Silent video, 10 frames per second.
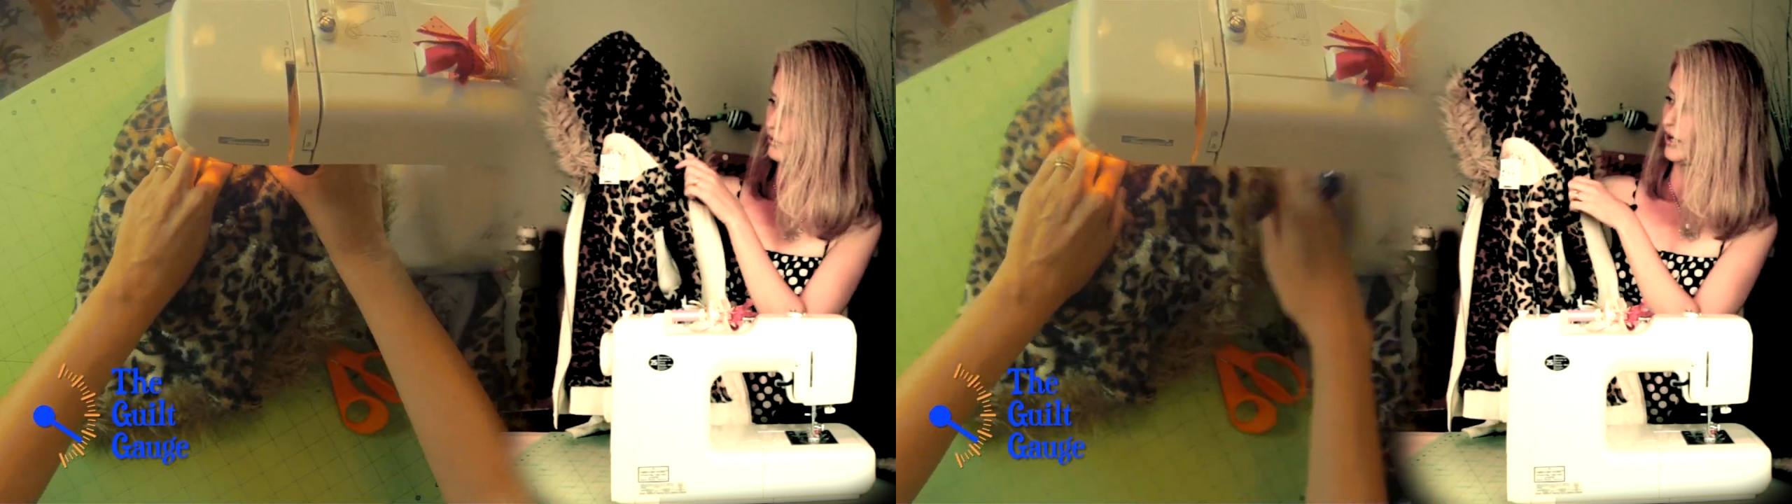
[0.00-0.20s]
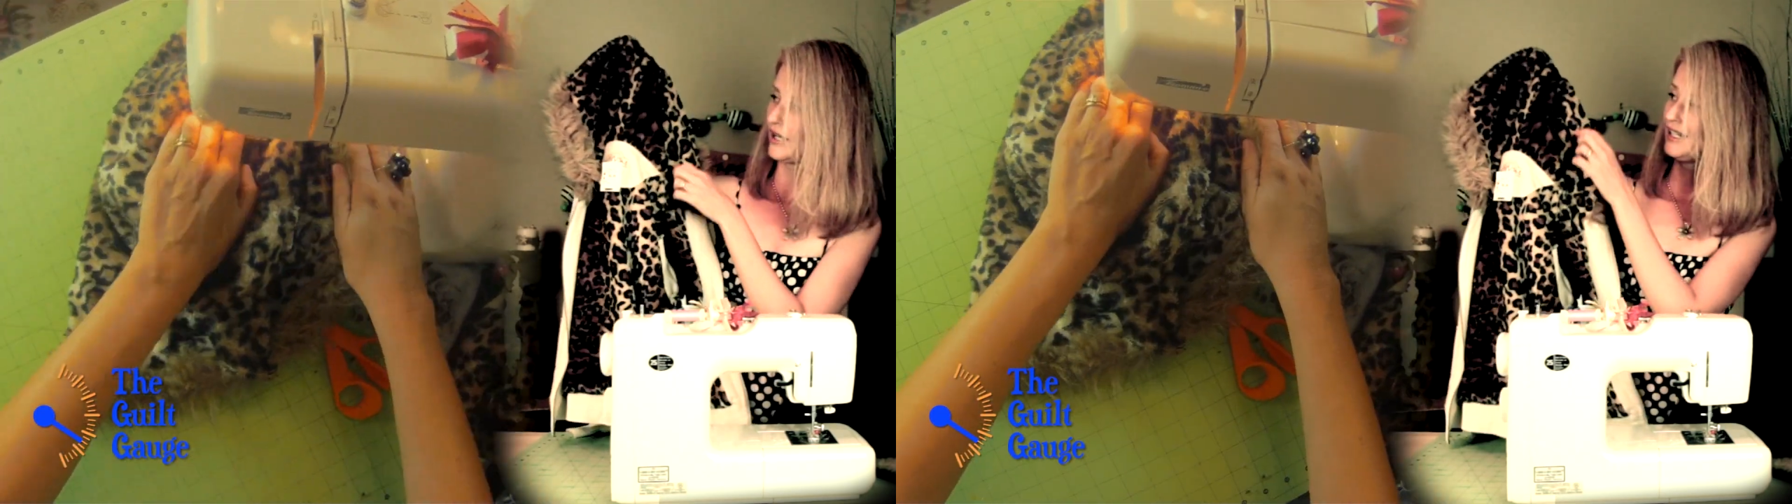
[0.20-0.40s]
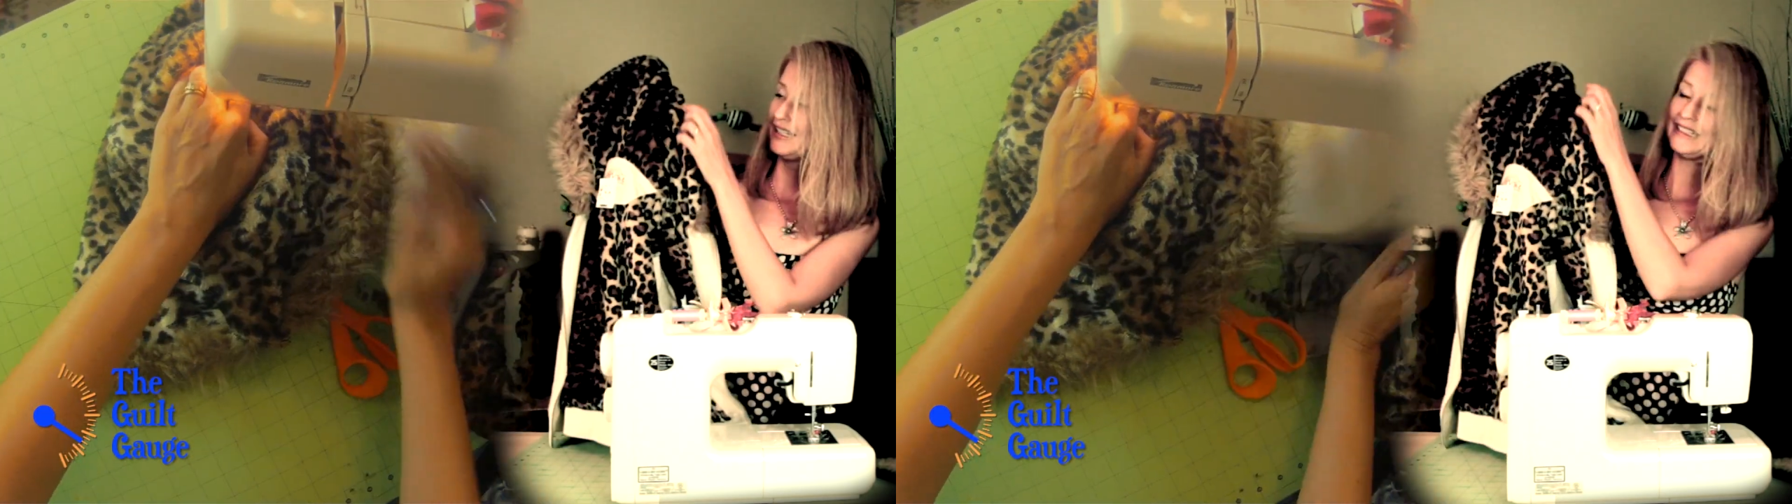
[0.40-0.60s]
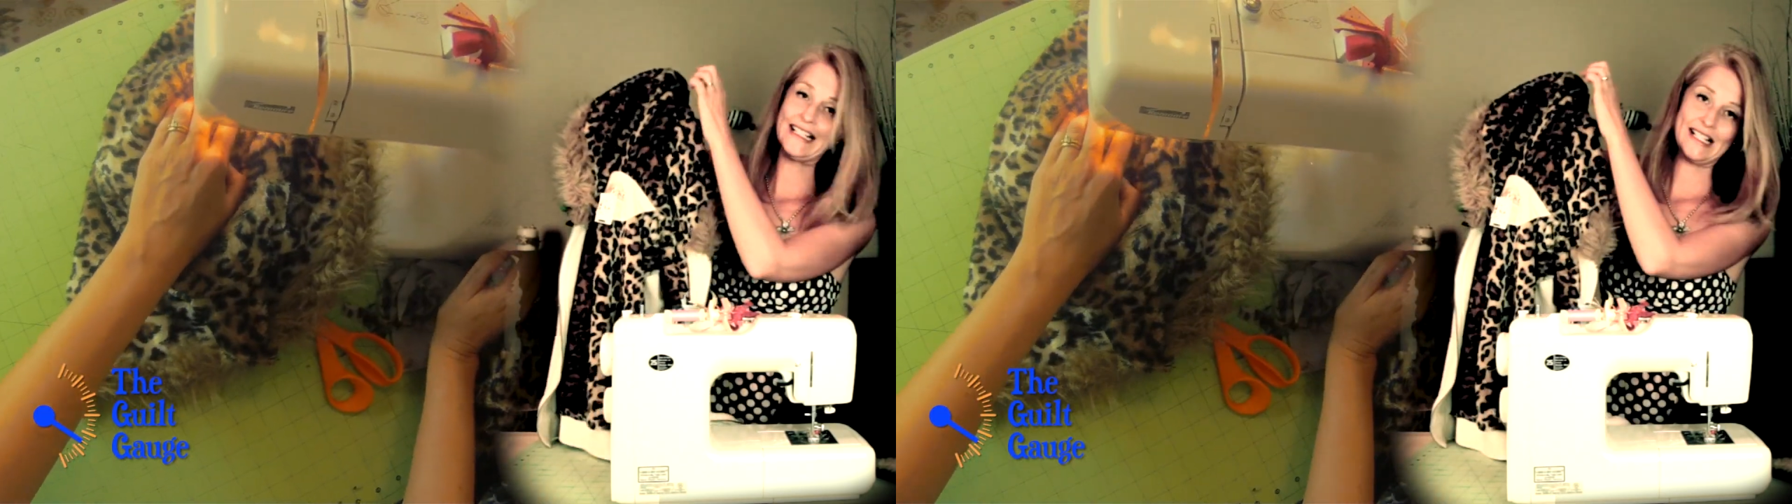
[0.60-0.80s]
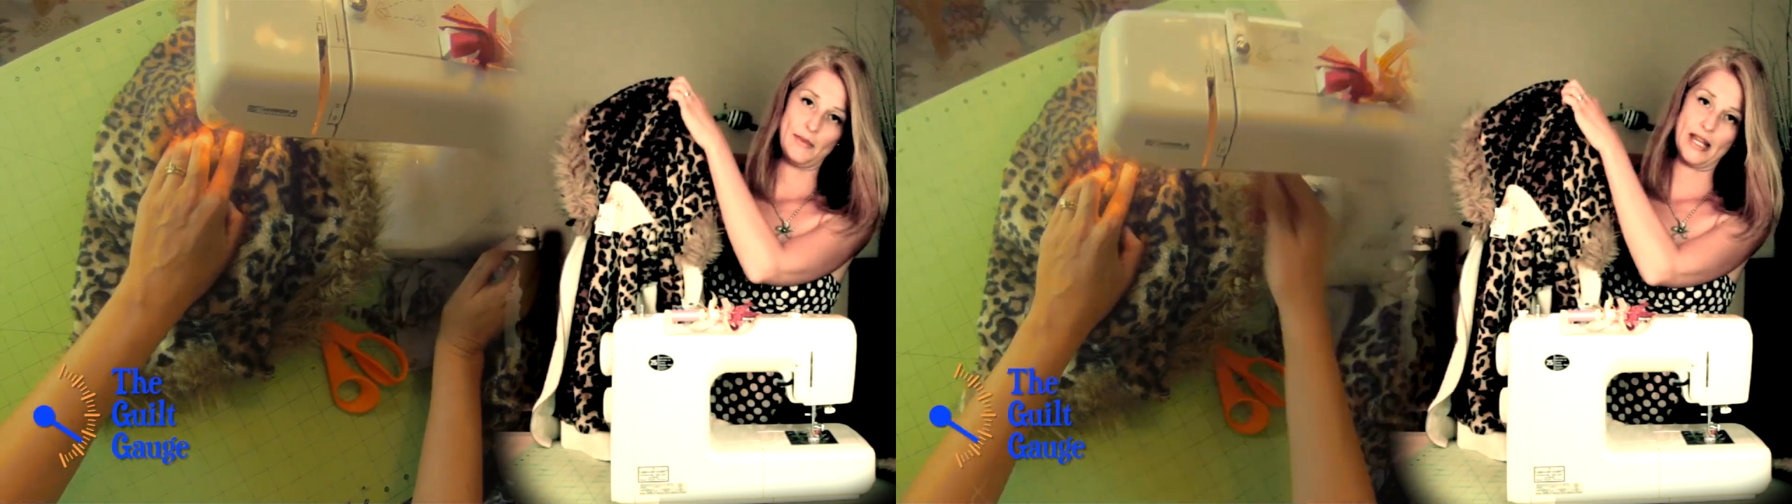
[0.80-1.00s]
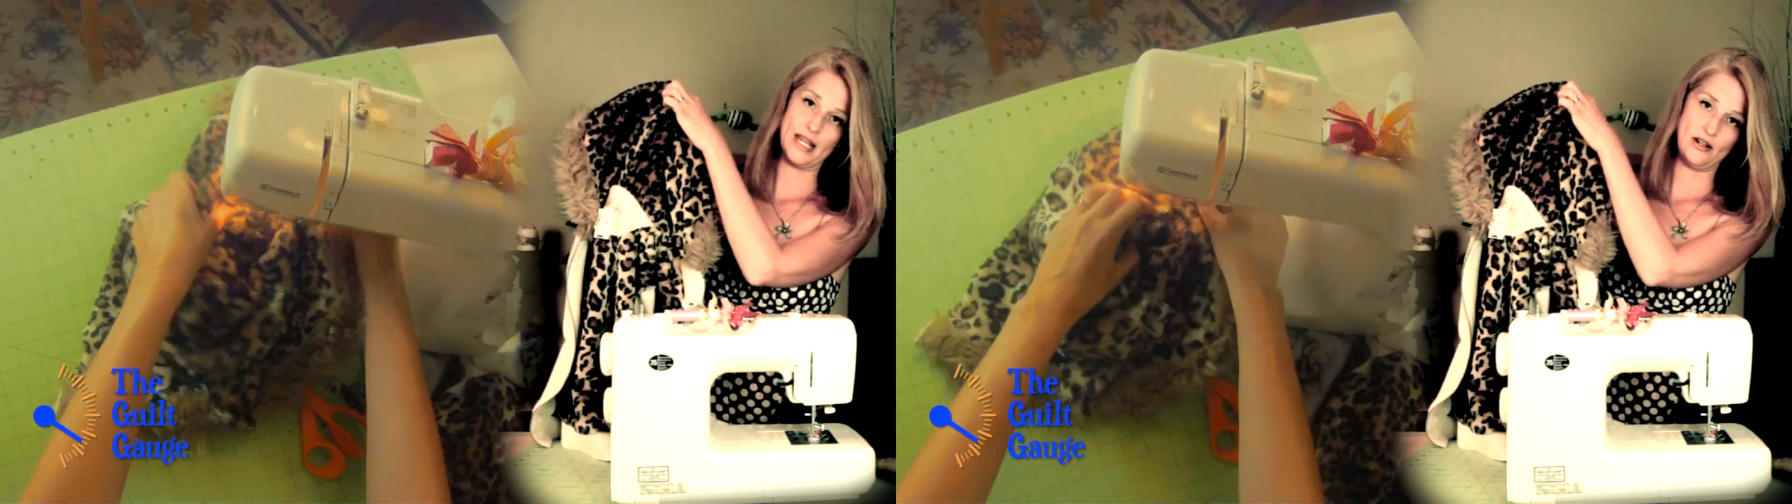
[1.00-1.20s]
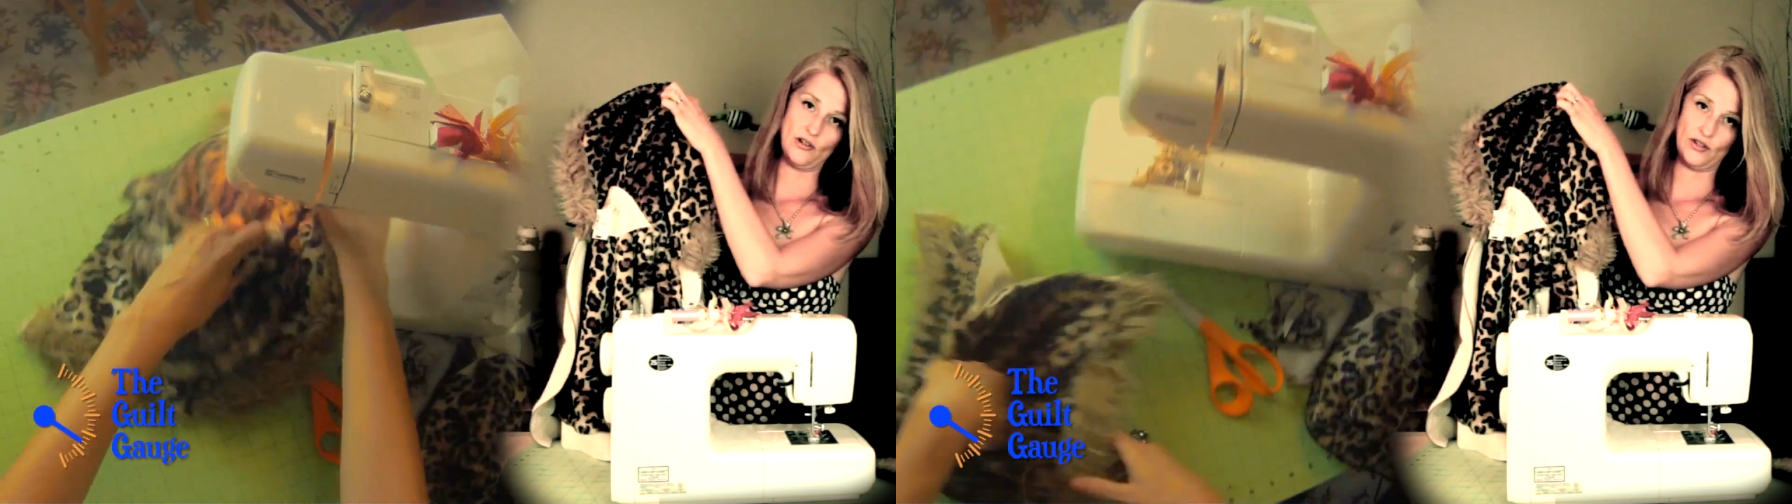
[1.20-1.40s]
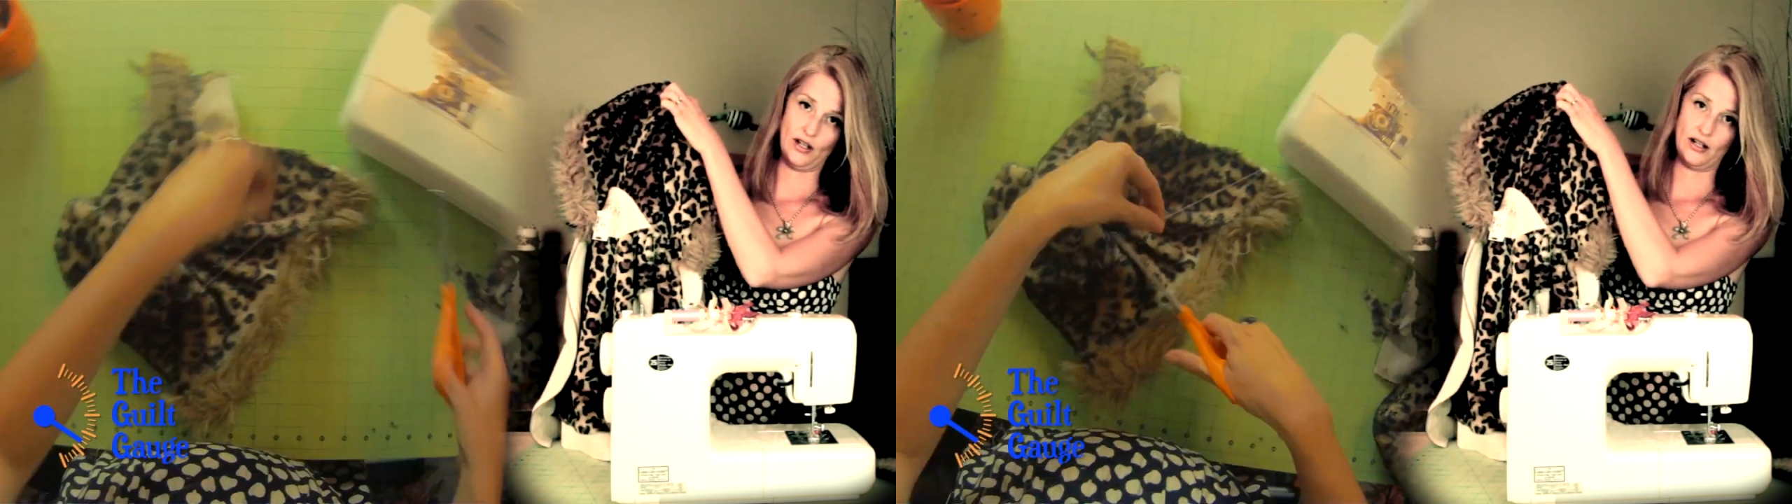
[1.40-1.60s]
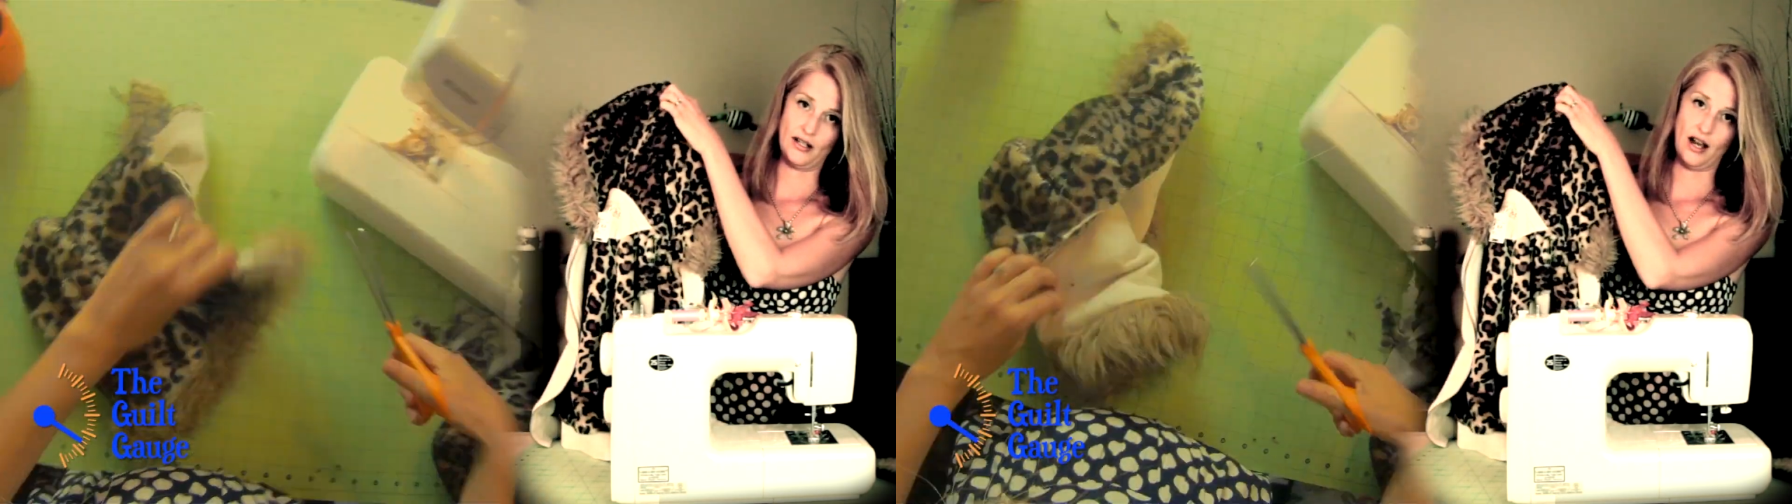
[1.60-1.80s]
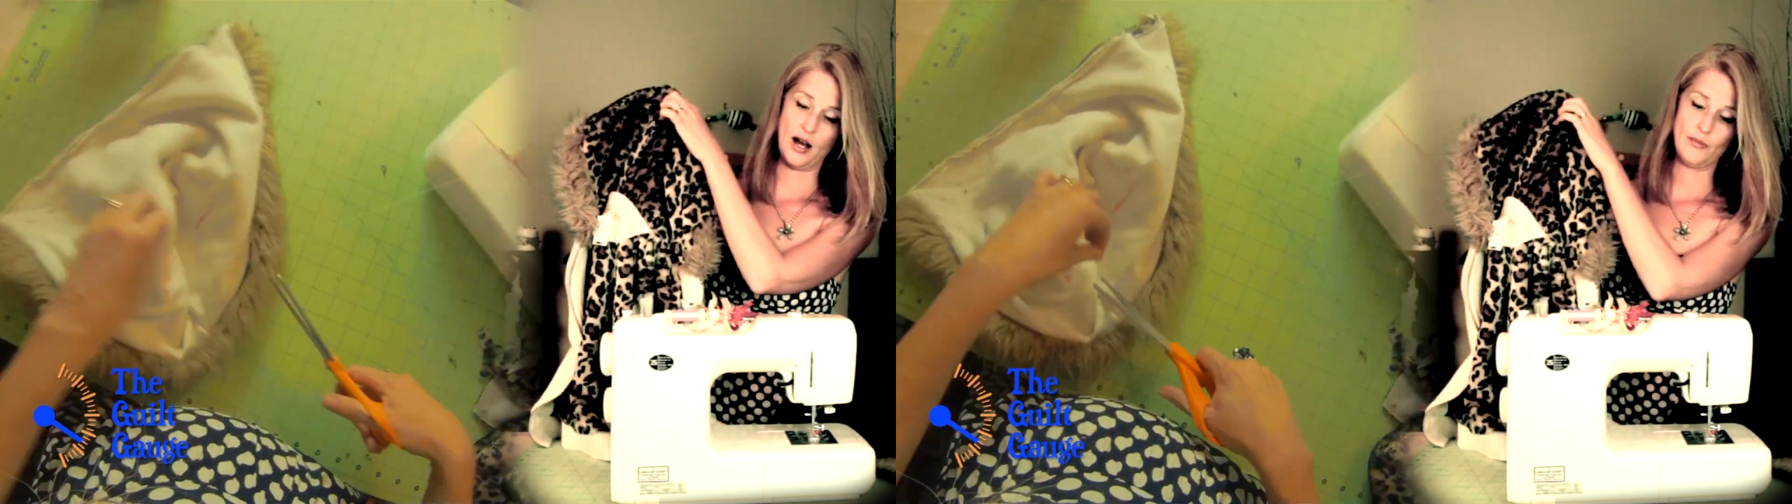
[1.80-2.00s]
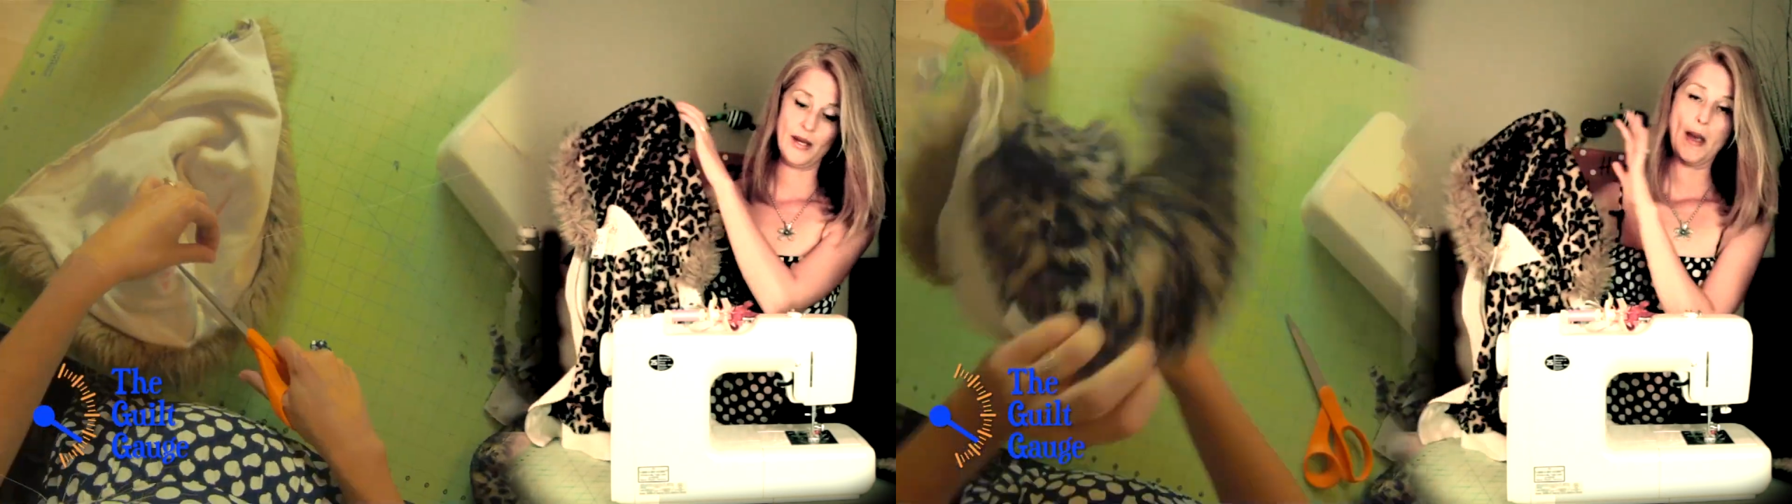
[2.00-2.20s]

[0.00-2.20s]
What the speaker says: or I could at least make ears on top.